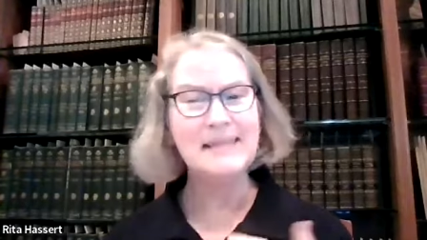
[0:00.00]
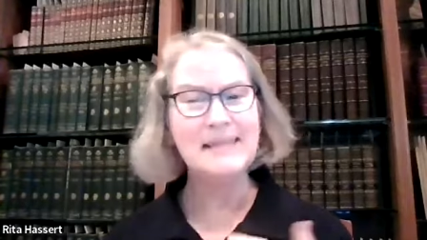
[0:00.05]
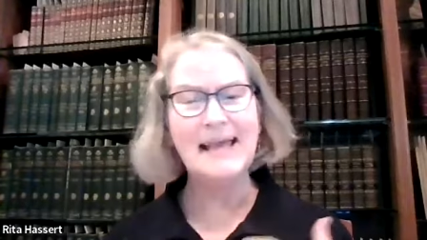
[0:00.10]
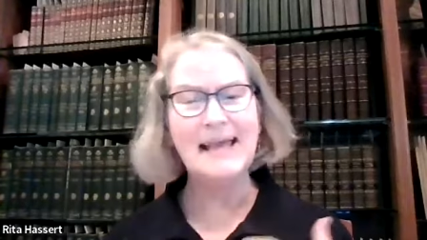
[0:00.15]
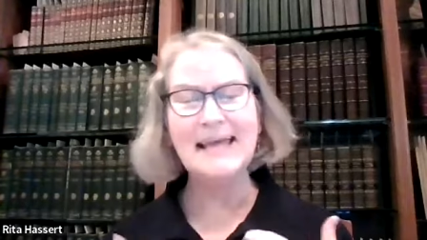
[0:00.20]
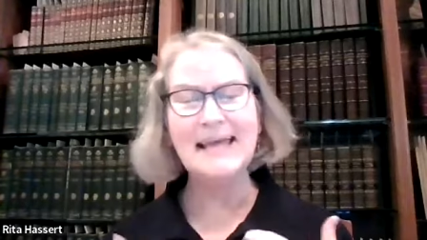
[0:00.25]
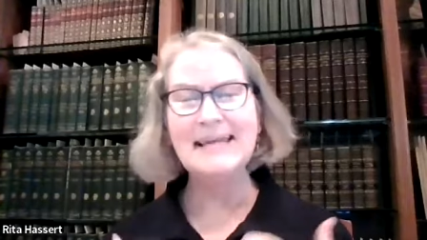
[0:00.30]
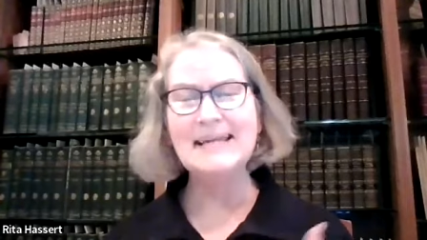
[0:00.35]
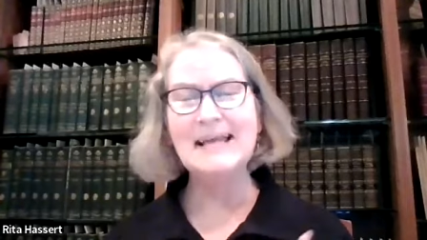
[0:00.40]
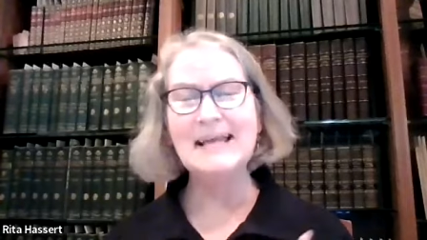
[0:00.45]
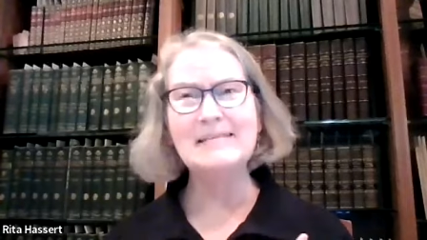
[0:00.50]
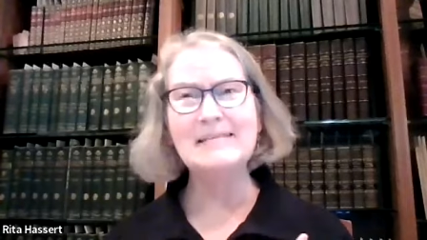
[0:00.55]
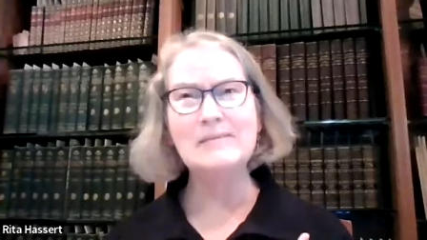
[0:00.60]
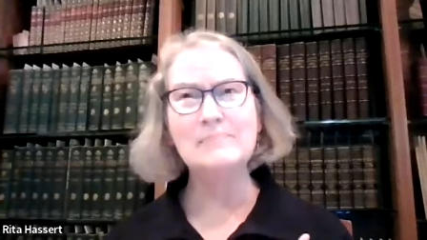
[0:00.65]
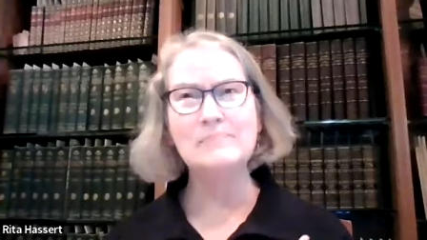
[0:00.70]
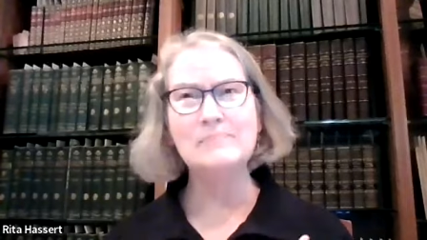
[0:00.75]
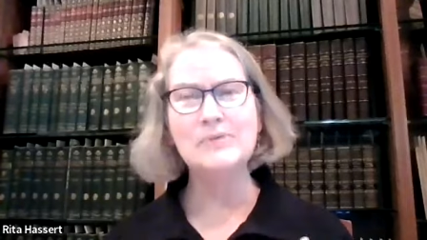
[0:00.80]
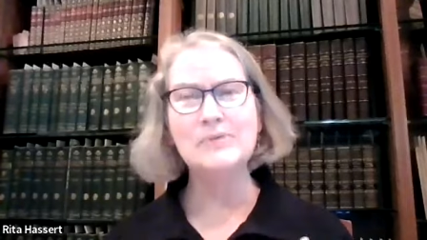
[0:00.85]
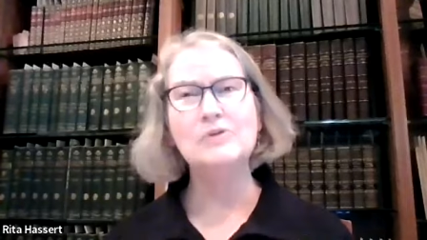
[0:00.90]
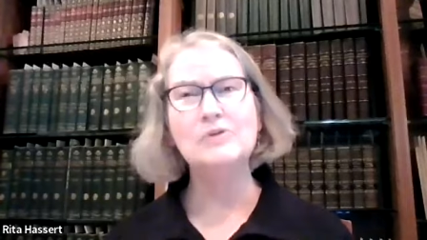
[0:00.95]
And, and the
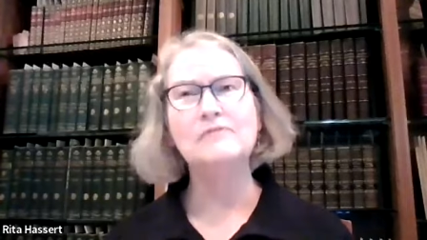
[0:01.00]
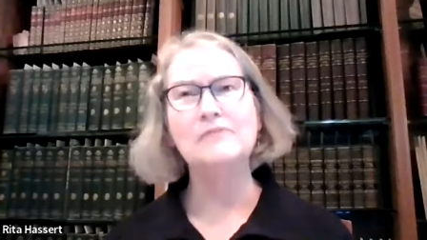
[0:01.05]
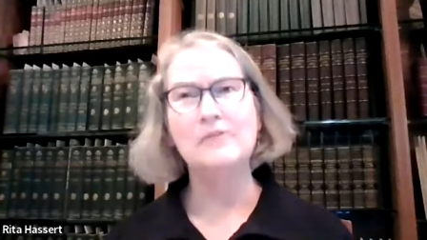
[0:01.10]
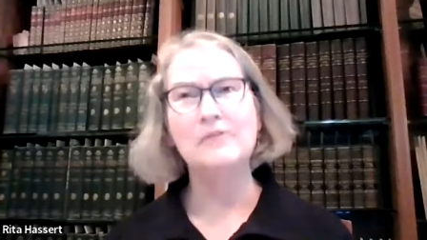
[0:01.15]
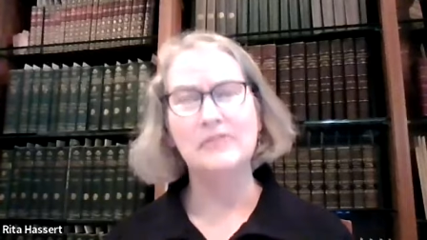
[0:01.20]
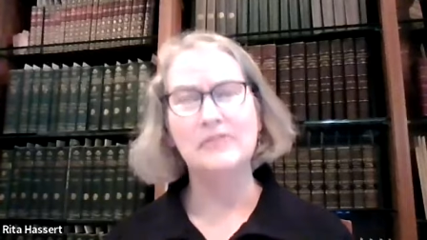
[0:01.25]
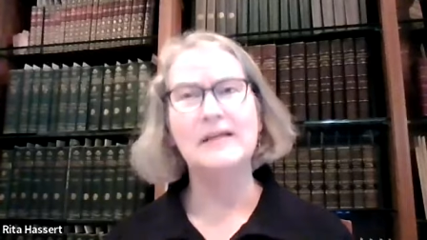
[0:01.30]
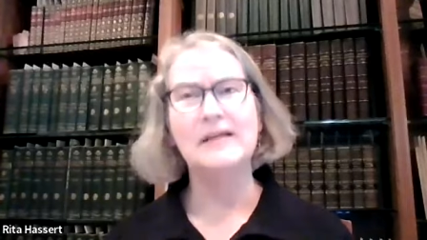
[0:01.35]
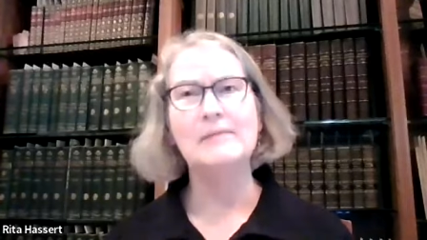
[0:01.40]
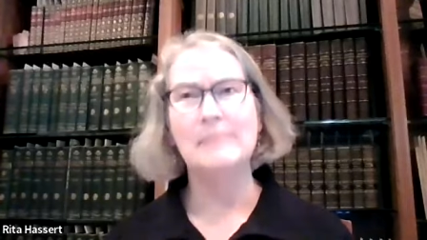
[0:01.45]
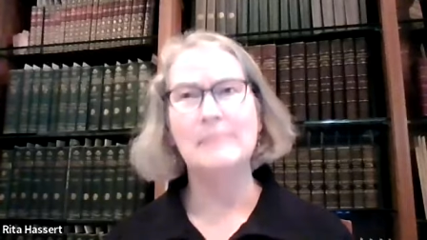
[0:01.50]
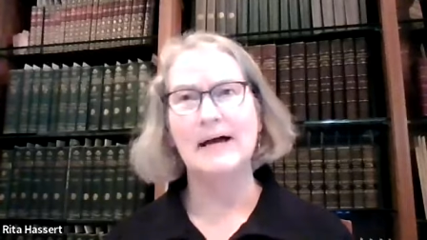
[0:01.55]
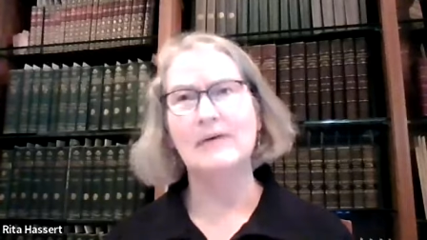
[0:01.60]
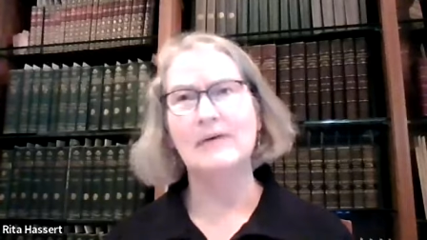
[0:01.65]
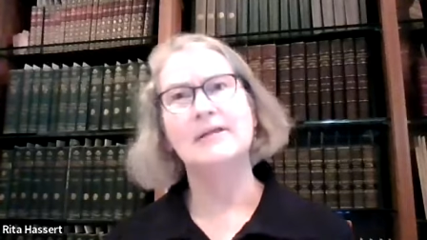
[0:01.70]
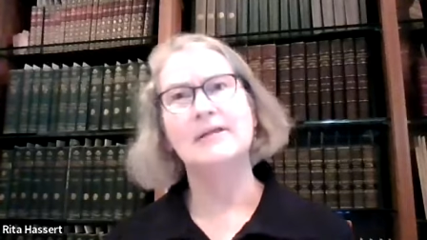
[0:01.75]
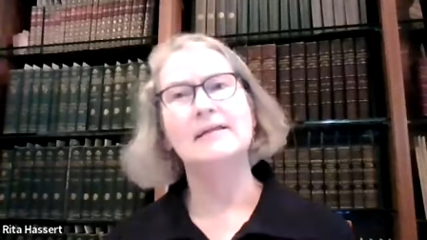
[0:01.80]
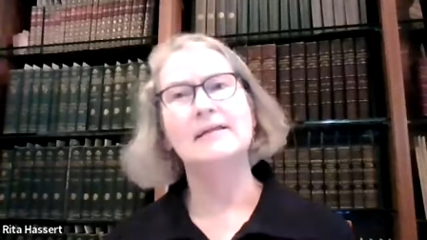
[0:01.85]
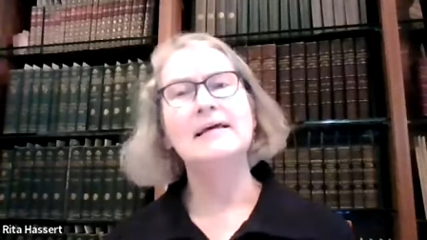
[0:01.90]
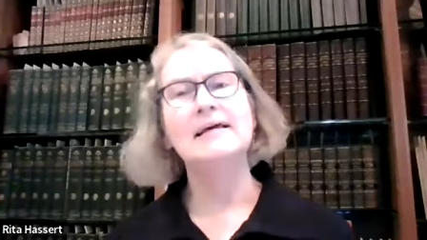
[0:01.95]
beautiful thing
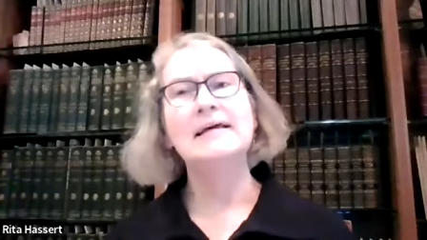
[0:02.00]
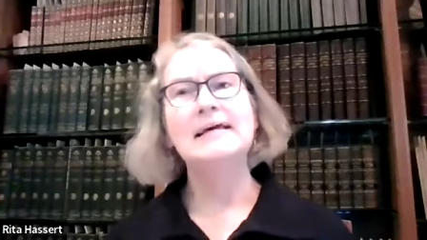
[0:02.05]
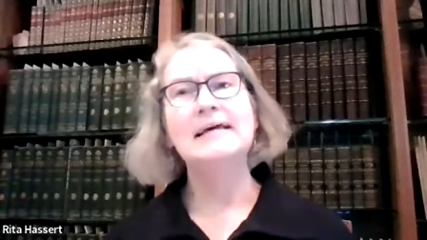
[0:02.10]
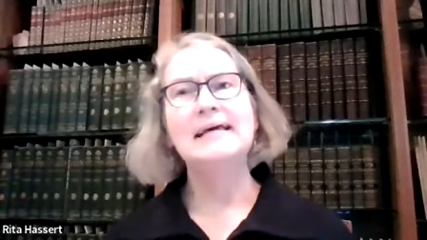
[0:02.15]
about it